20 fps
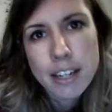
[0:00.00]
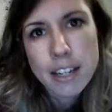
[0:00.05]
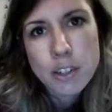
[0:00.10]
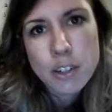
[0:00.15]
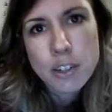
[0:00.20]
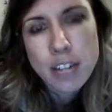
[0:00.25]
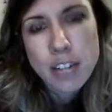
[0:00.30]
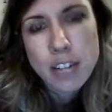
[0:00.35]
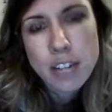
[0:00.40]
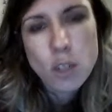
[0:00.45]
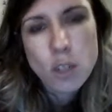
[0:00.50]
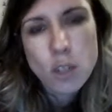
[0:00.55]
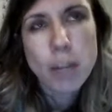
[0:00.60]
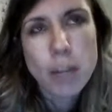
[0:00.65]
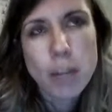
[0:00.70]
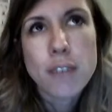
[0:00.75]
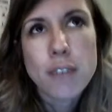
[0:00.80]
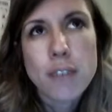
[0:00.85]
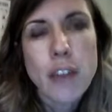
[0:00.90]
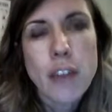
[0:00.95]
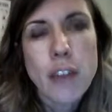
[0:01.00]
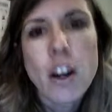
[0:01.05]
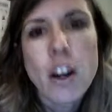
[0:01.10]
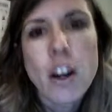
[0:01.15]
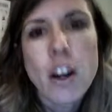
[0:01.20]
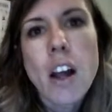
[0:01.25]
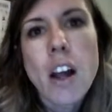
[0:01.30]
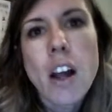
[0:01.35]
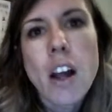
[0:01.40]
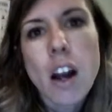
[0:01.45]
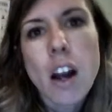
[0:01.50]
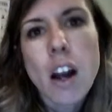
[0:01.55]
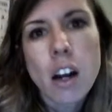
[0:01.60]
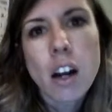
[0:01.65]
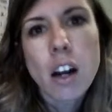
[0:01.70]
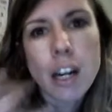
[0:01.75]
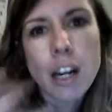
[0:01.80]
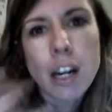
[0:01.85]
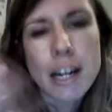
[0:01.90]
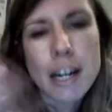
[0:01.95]
or section breaks rather,
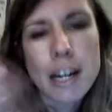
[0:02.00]
are